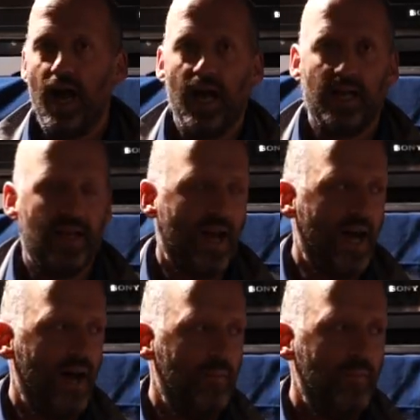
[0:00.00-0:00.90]
and
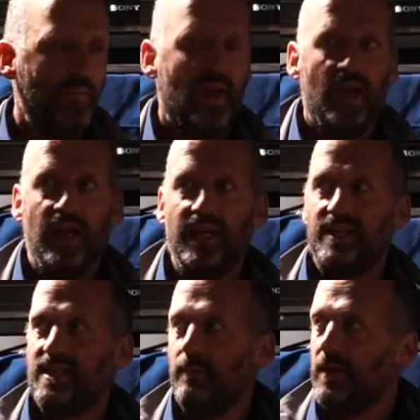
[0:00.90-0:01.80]
um,
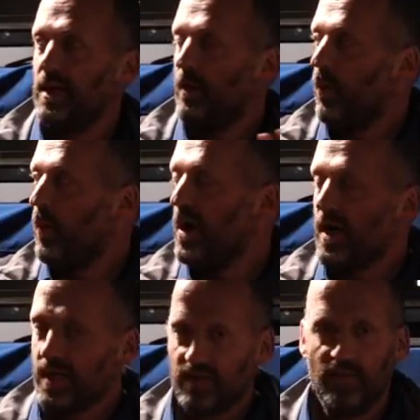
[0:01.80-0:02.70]
it's something that
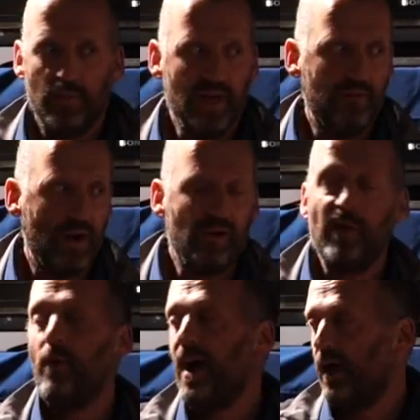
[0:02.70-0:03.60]
works for me
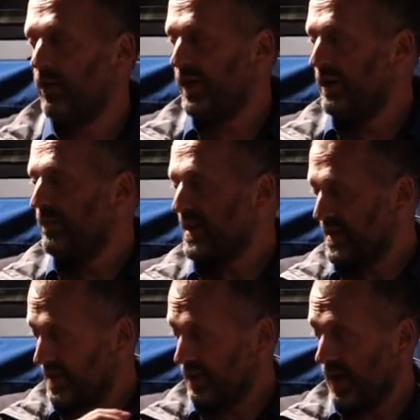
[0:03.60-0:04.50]
very well in my
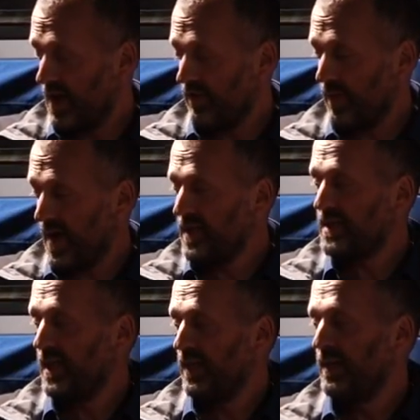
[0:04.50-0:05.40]
still life
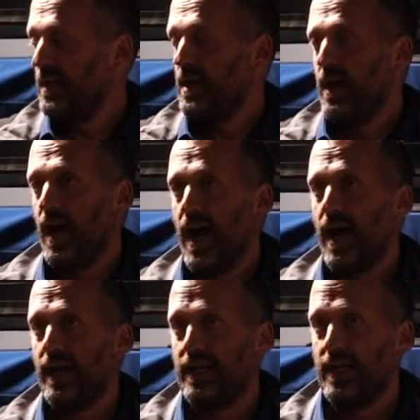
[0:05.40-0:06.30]
painting,
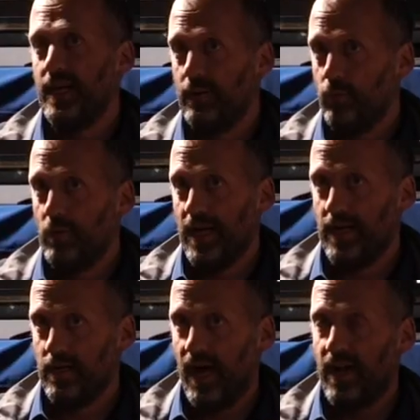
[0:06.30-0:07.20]
and it,
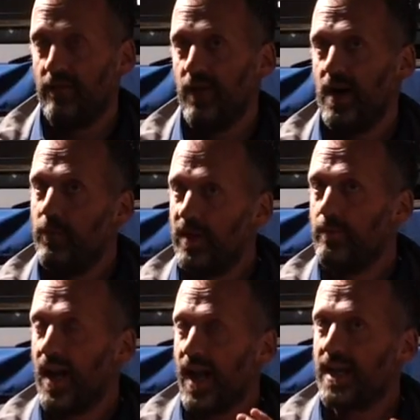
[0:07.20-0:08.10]
it and I find
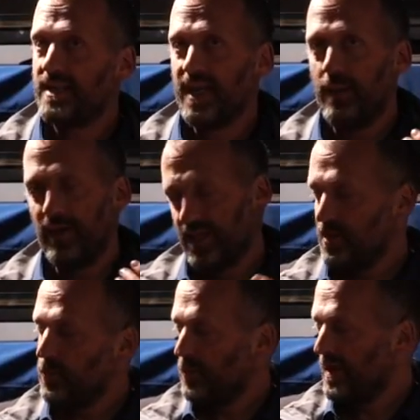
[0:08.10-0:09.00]
within my landscape it
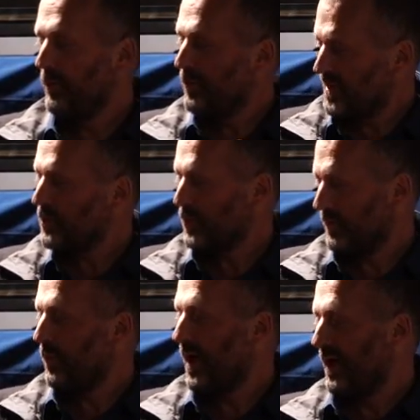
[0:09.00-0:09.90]
sort it
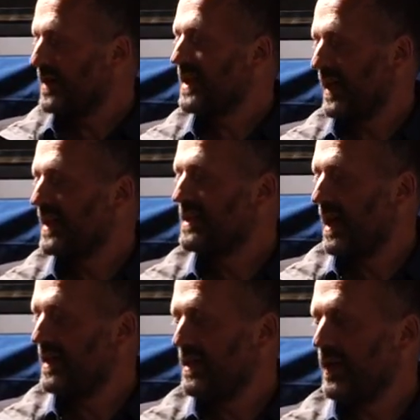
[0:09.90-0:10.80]
sort of works. Like
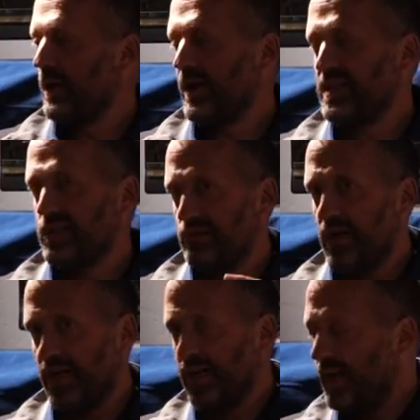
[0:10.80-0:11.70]
I, I, you know I
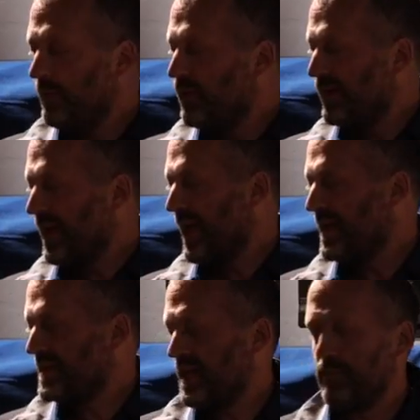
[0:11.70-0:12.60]
struggle a little more in the
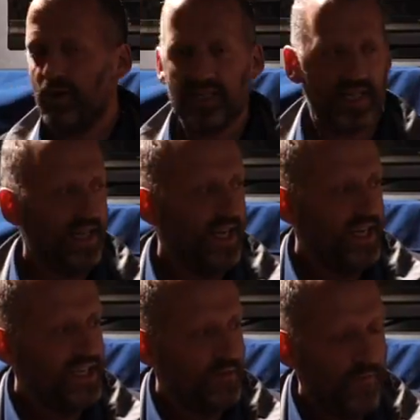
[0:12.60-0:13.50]
landscape because I think
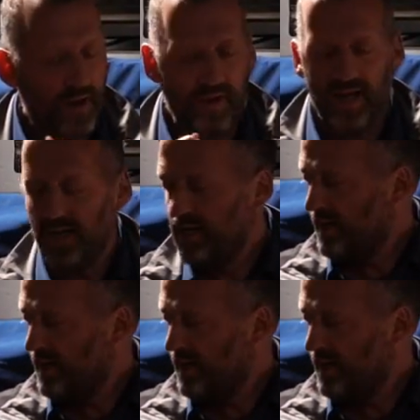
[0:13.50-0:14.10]
it is a very